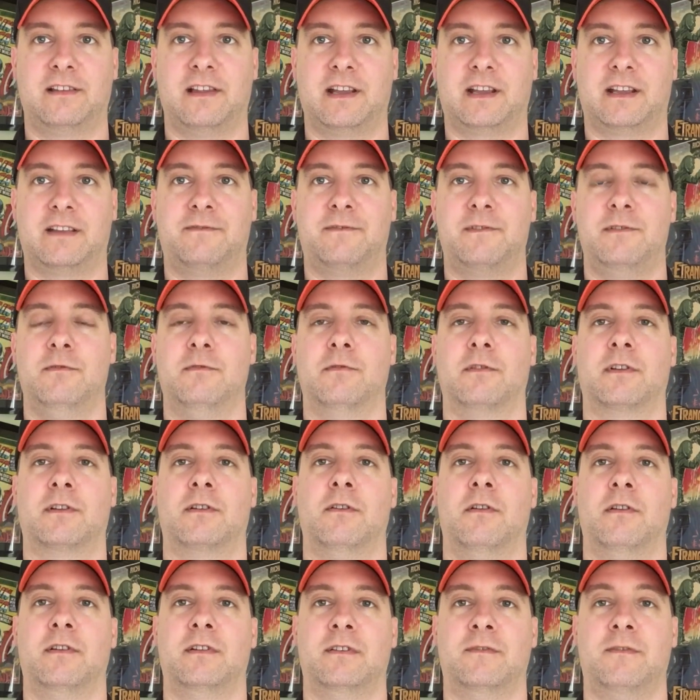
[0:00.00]
Like if you
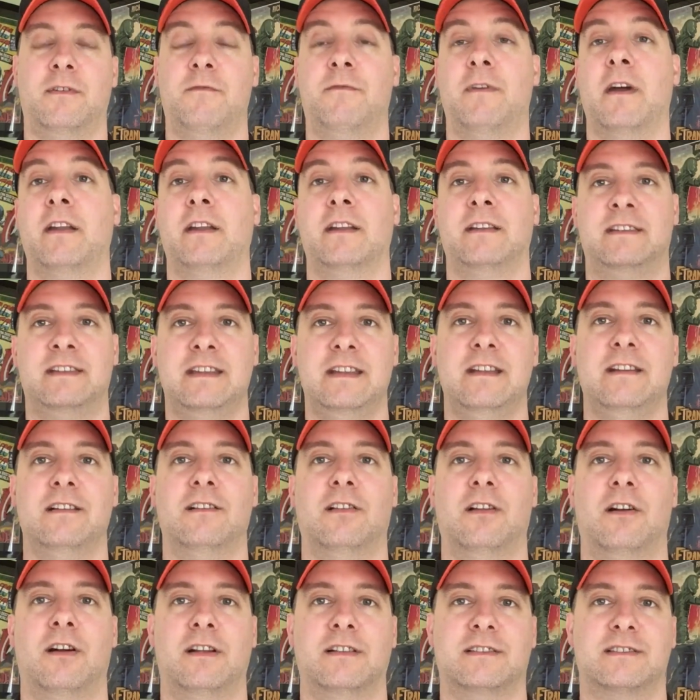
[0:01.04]
found a
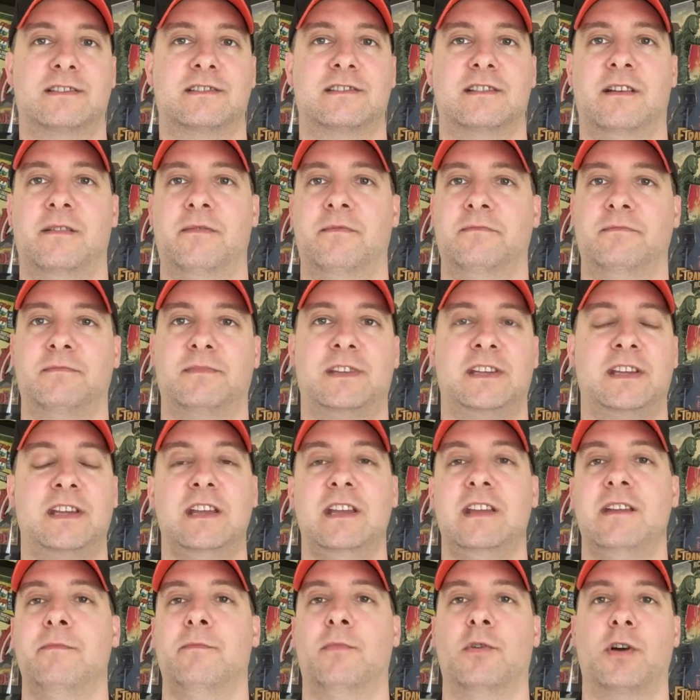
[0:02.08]
deal on some
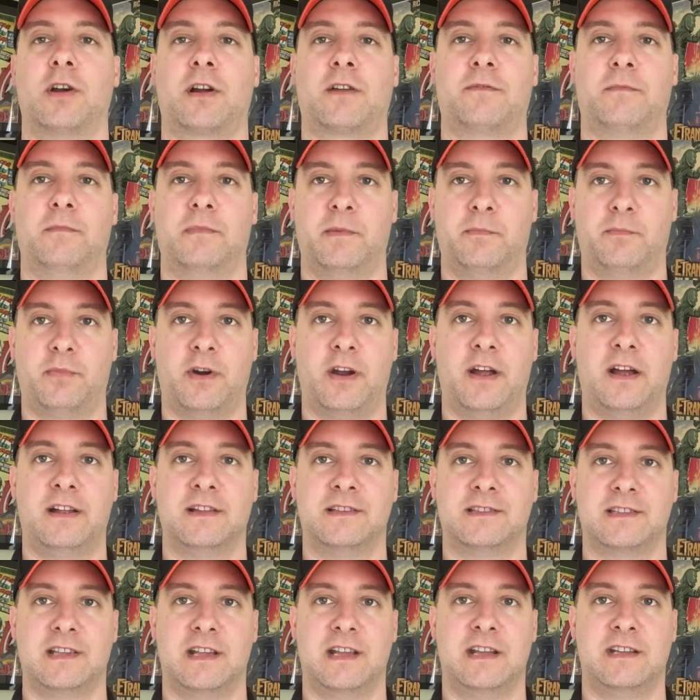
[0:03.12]
key book from the
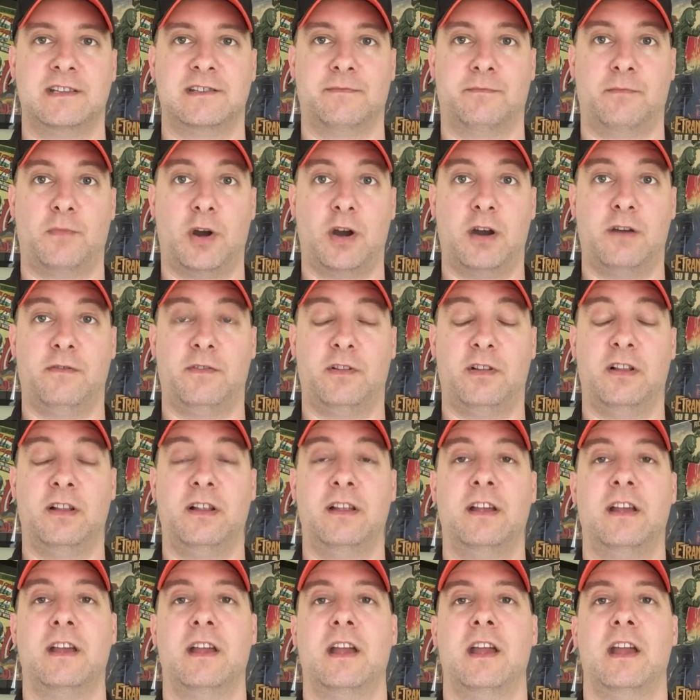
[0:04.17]
Bronze Age of
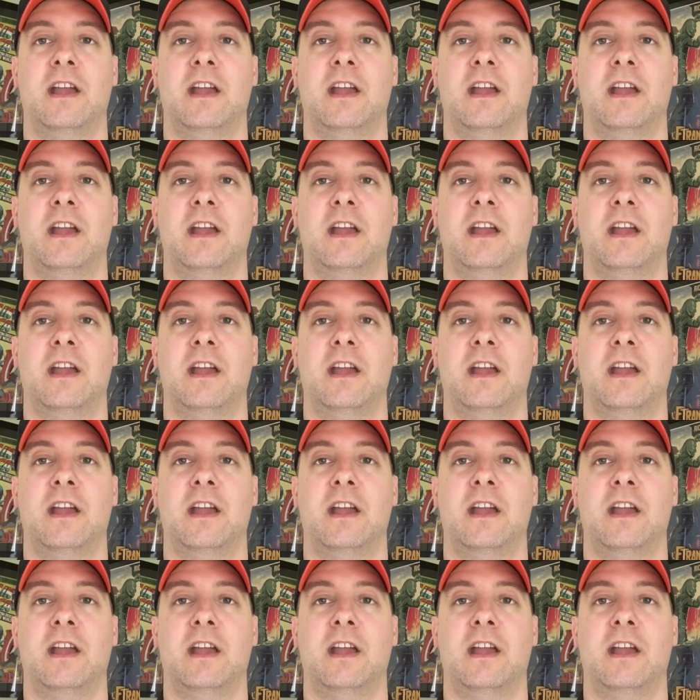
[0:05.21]
Marvel,